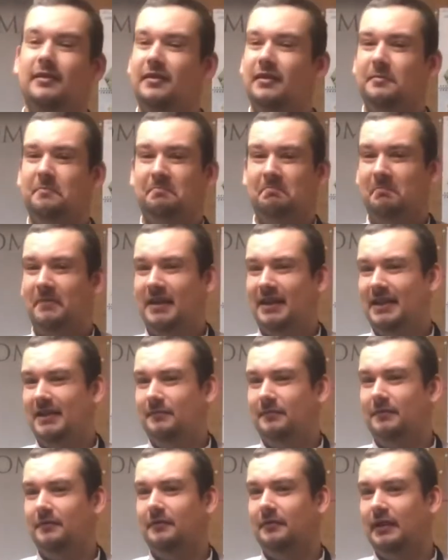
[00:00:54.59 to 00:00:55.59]
you might
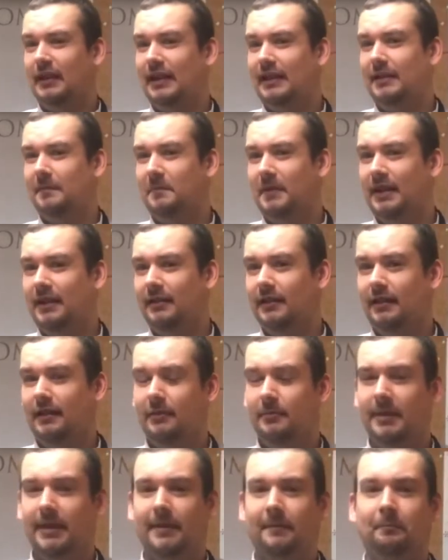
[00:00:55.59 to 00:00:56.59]
even like me a
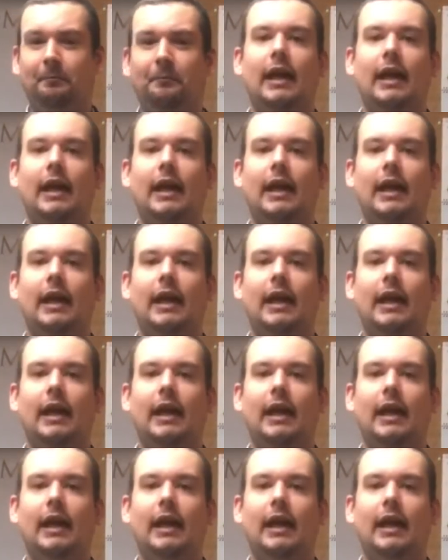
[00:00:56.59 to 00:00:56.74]
little bit,